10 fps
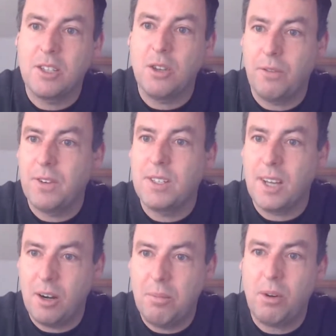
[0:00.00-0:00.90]
and stuff
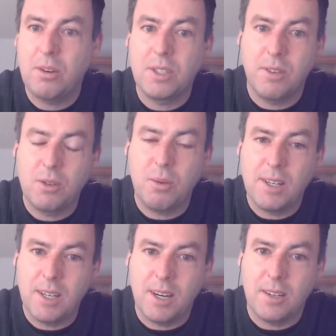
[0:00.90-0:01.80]
that's in our books for
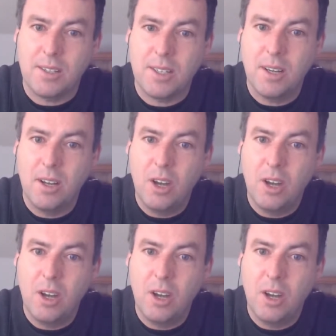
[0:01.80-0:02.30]
20 years.